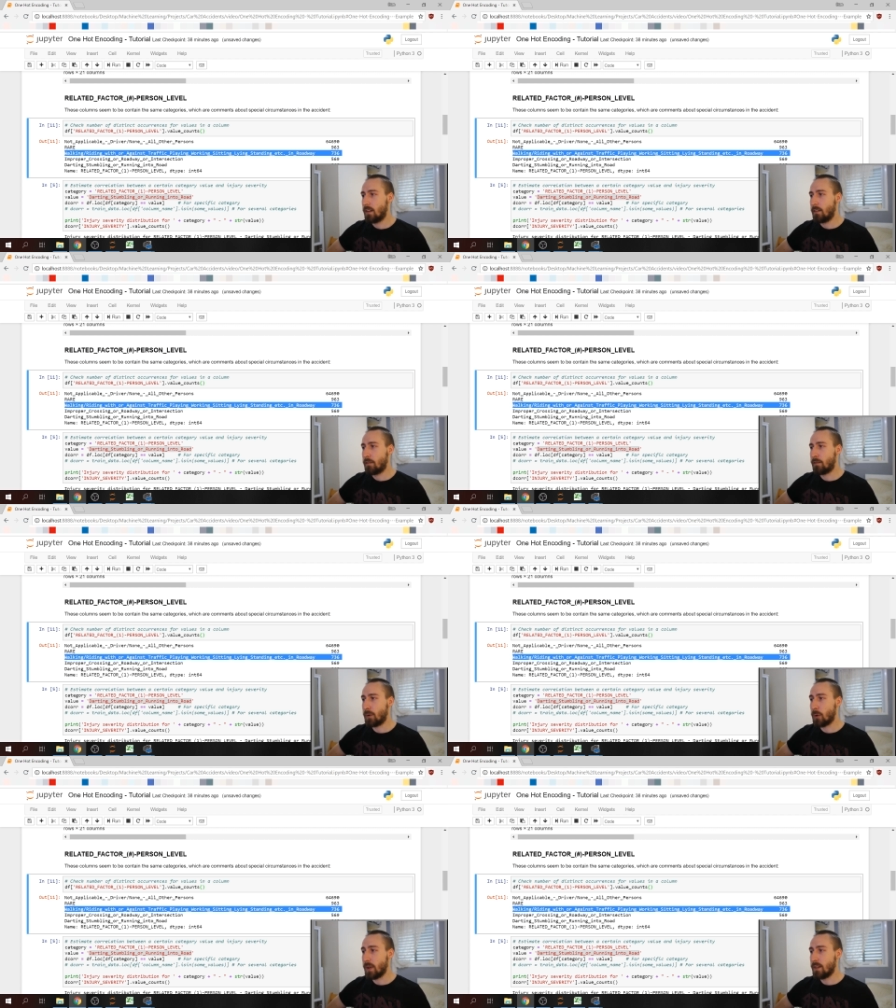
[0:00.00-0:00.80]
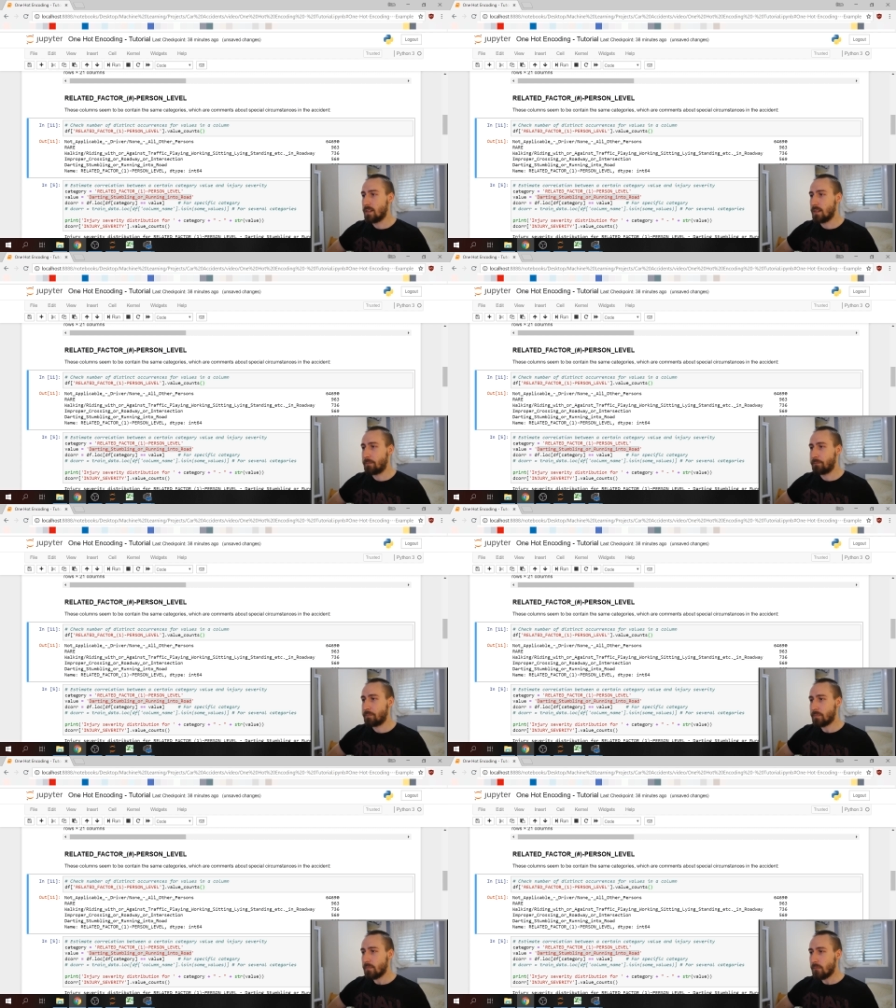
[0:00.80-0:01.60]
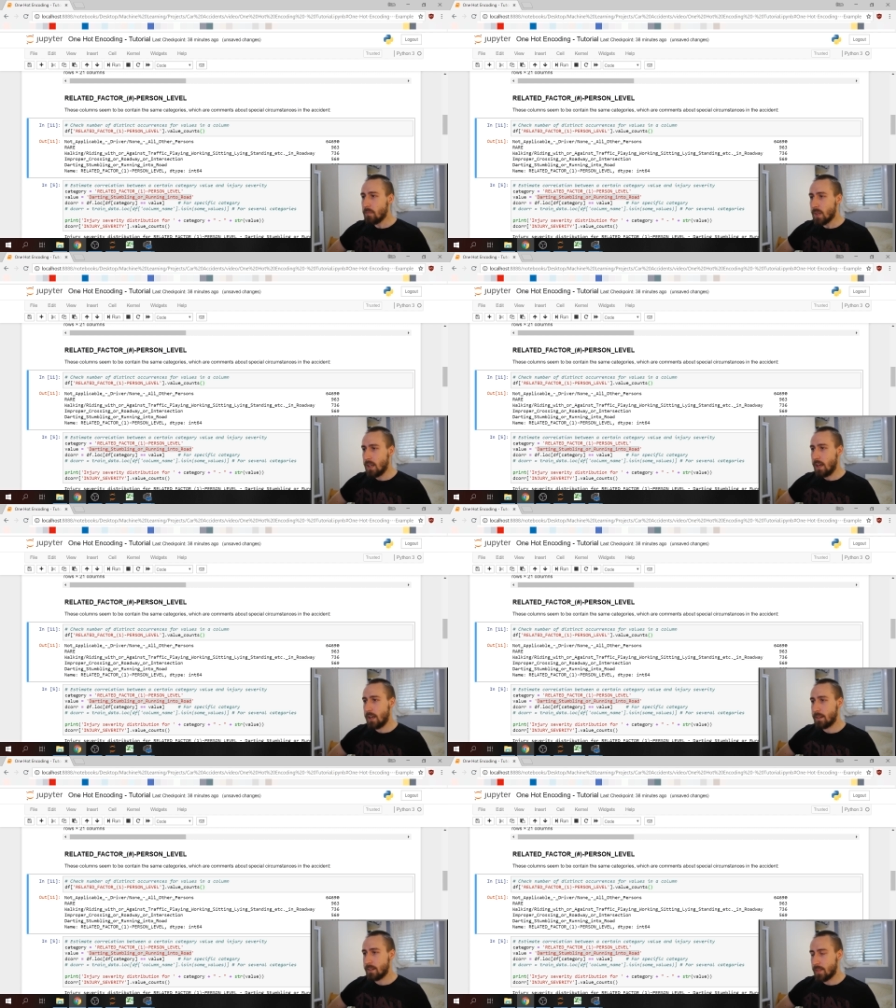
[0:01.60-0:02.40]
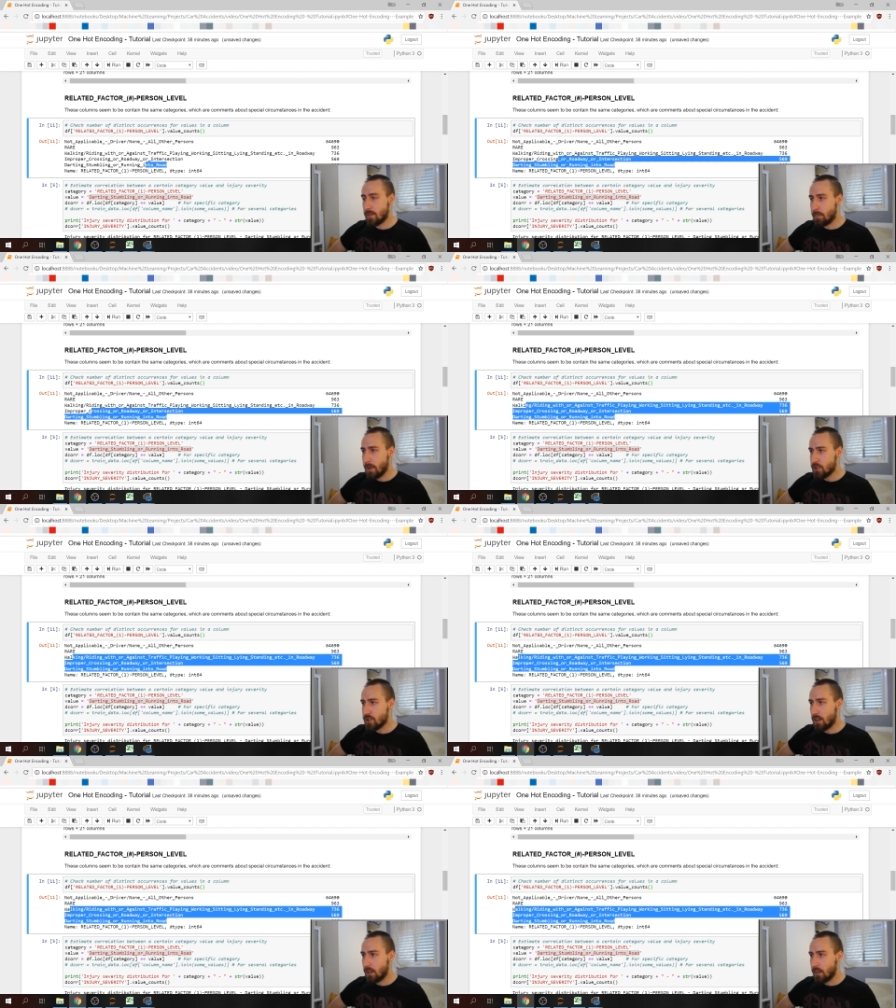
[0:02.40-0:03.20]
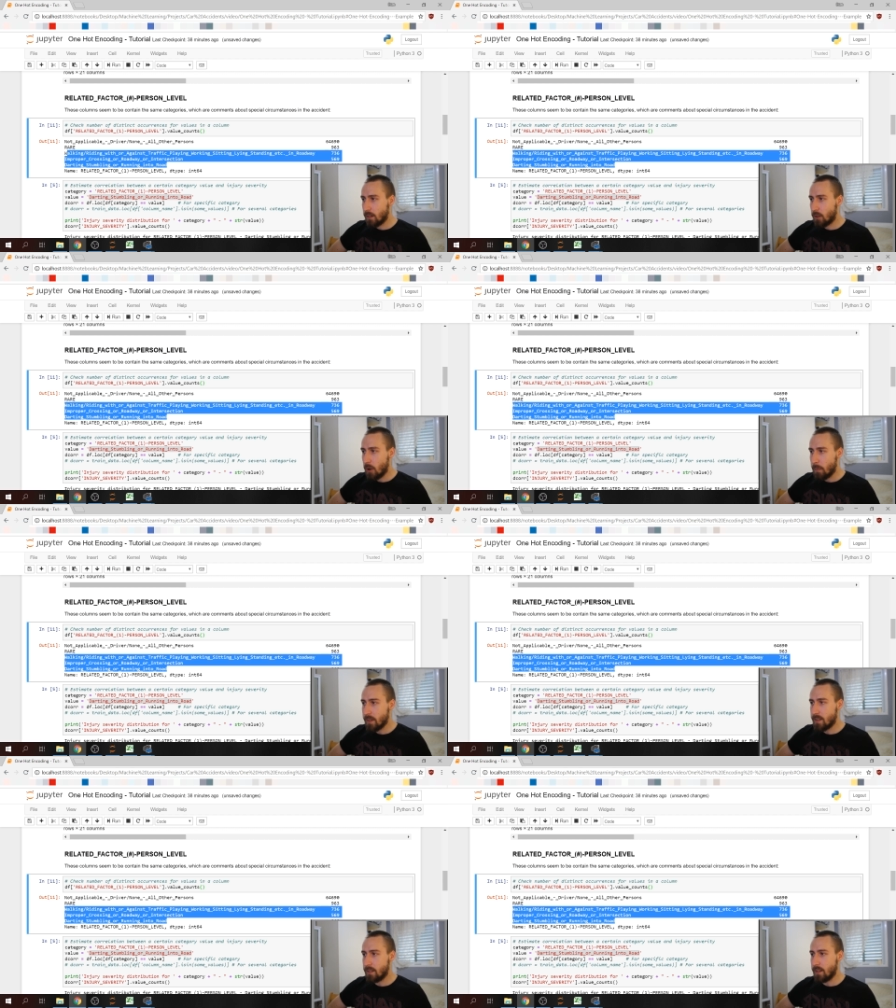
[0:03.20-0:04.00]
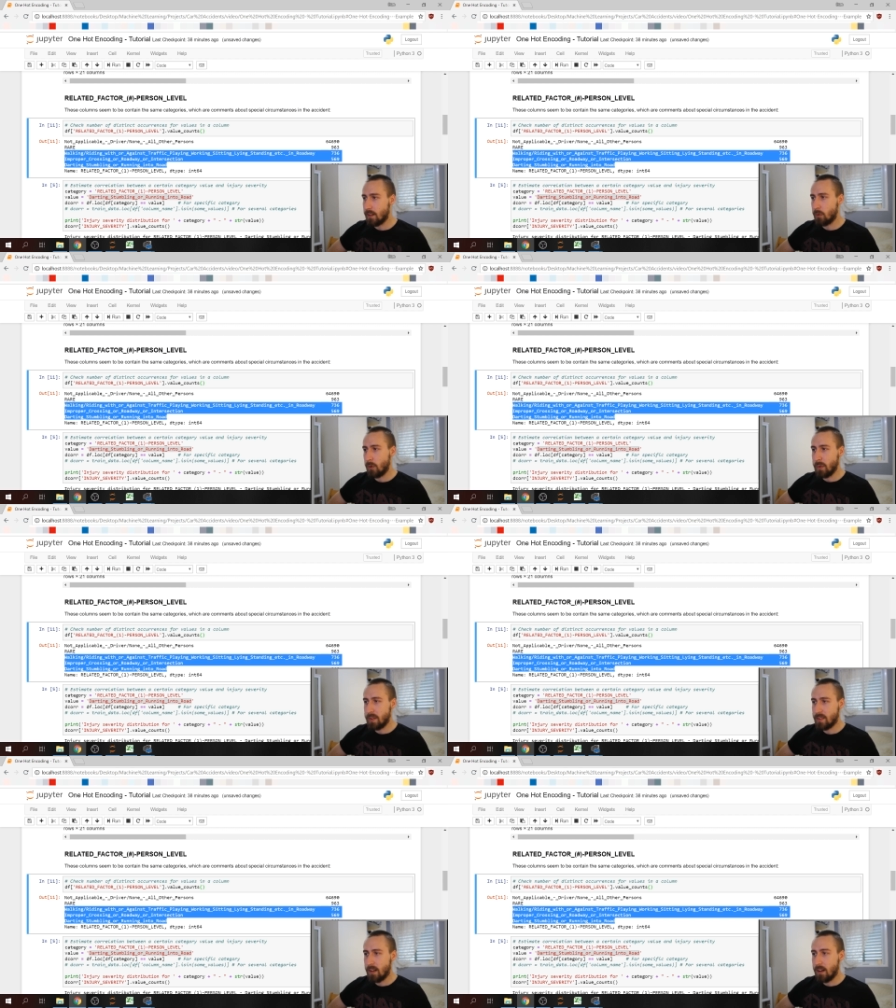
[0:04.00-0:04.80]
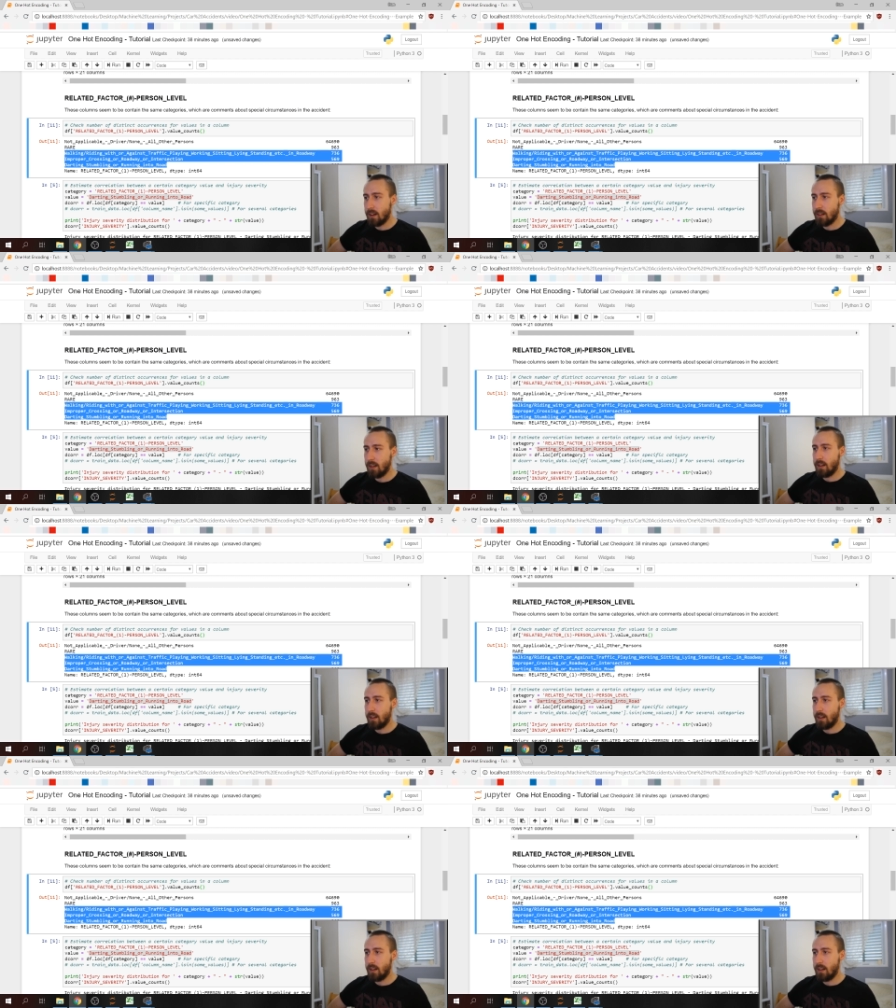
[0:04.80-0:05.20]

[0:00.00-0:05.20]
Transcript: frequent and the special comments that we saw